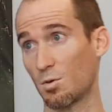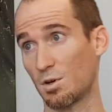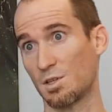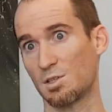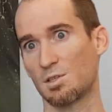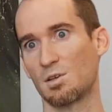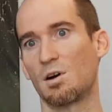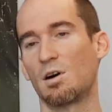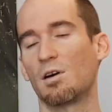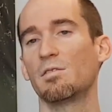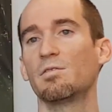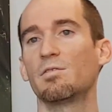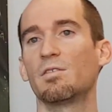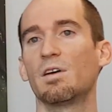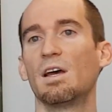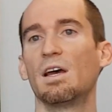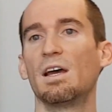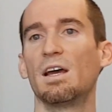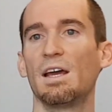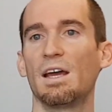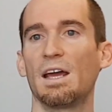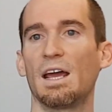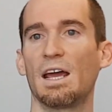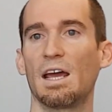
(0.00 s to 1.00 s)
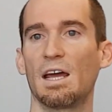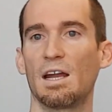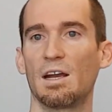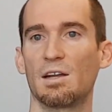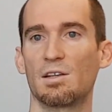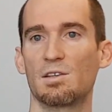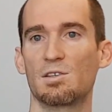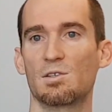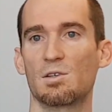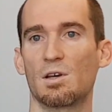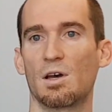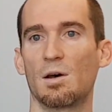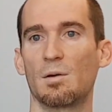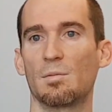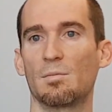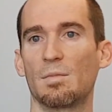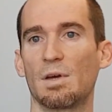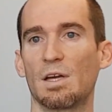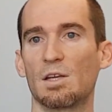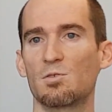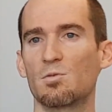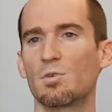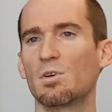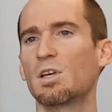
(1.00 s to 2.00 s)
one's off. And it's
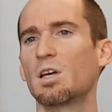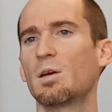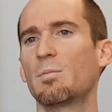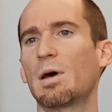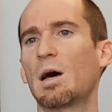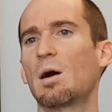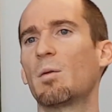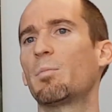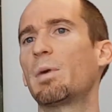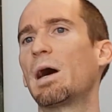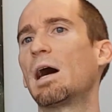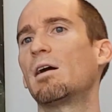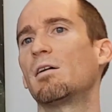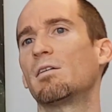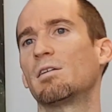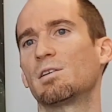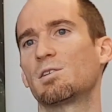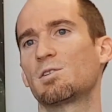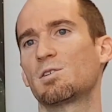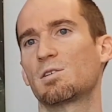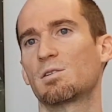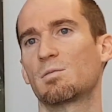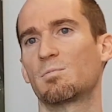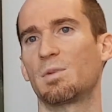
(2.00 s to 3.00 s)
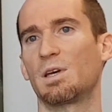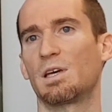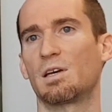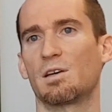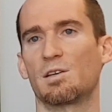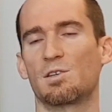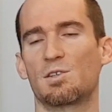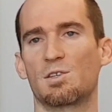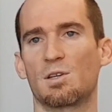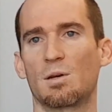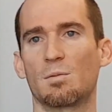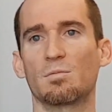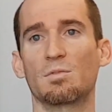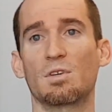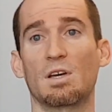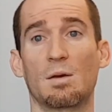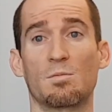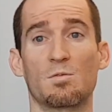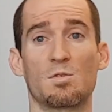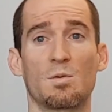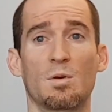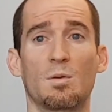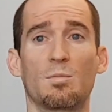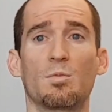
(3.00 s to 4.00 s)
really about balance, because
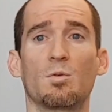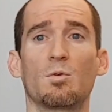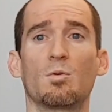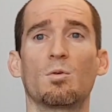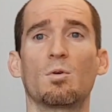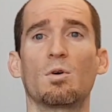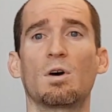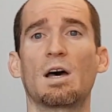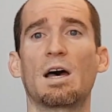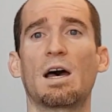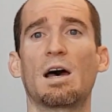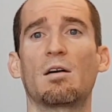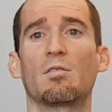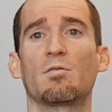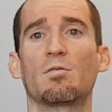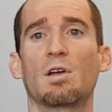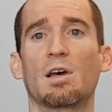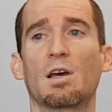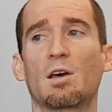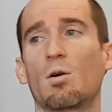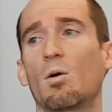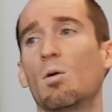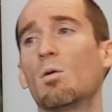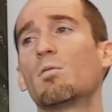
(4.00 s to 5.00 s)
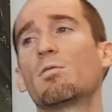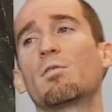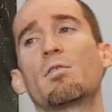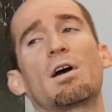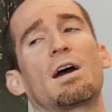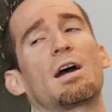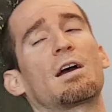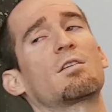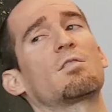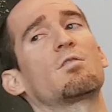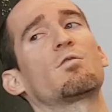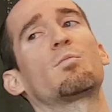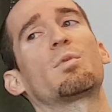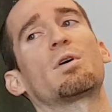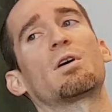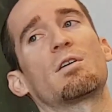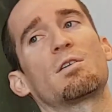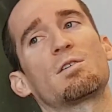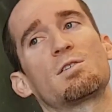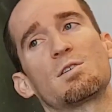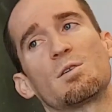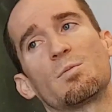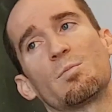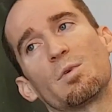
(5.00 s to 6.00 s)
sometimes people will have like overactive
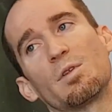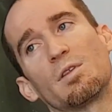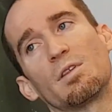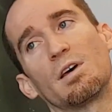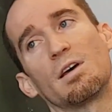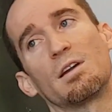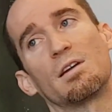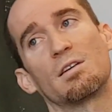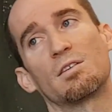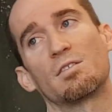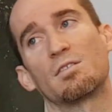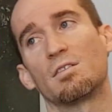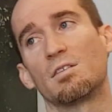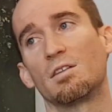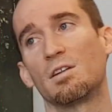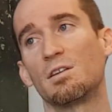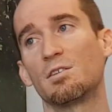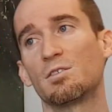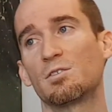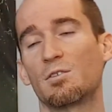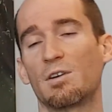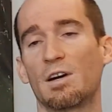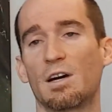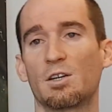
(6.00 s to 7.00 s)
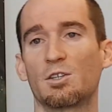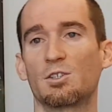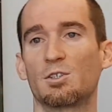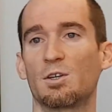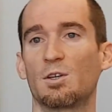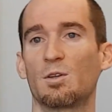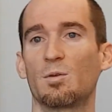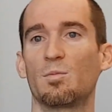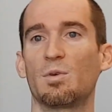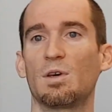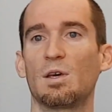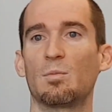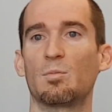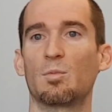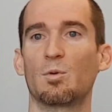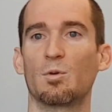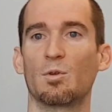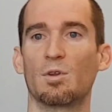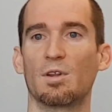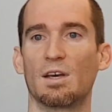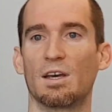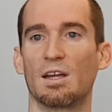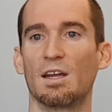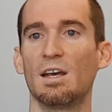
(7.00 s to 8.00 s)
parasympathetics, and these are actually the
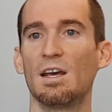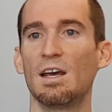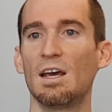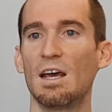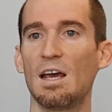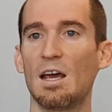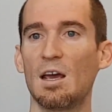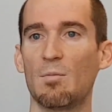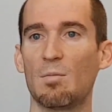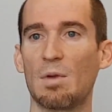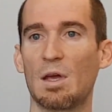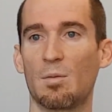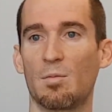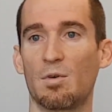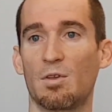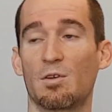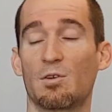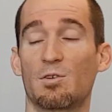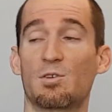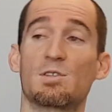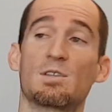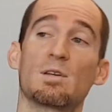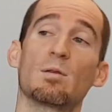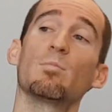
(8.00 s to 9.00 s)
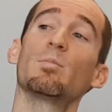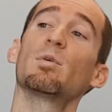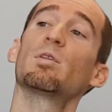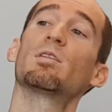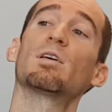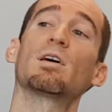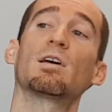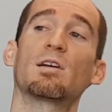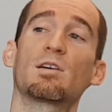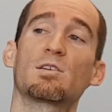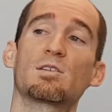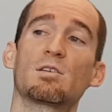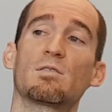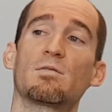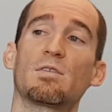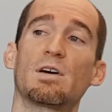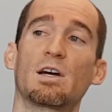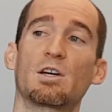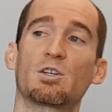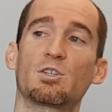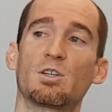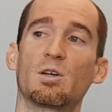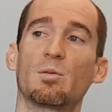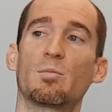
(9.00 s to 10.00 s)
people that maybe their sympathetics have
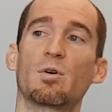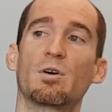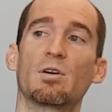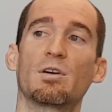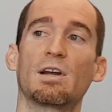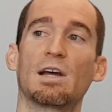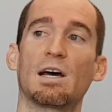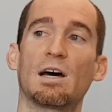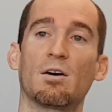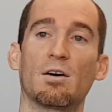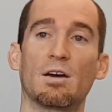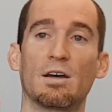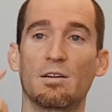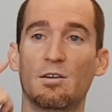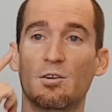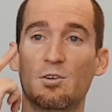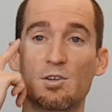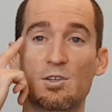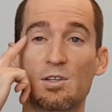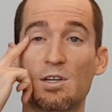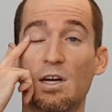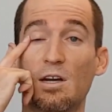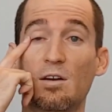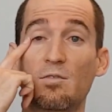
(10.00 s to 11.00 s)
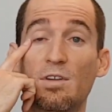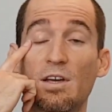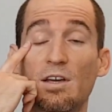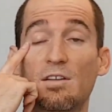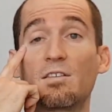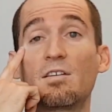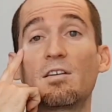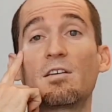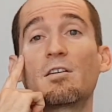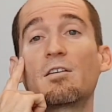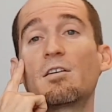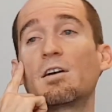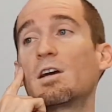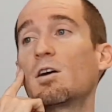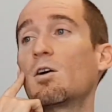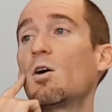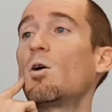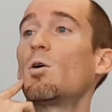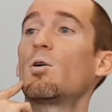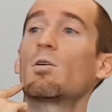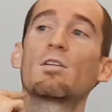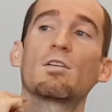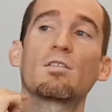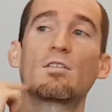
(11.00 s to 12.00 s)
actually burned out, and they're just kind of like tearing
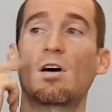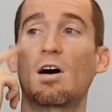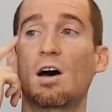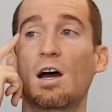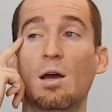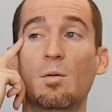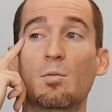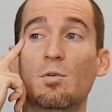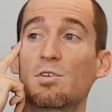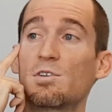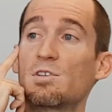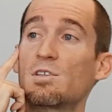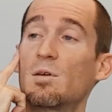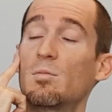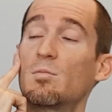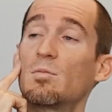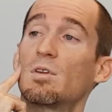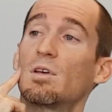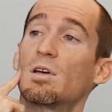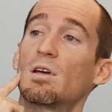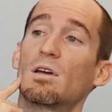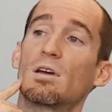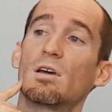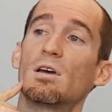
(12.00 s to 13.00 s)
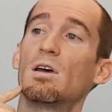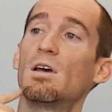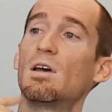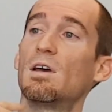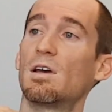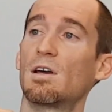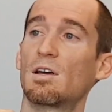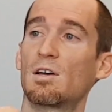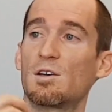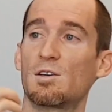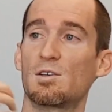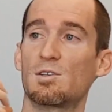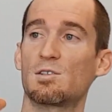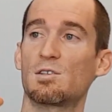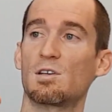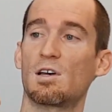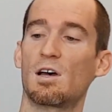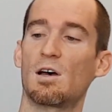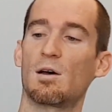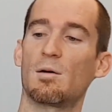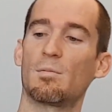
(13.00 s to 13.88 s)
all the time or something, because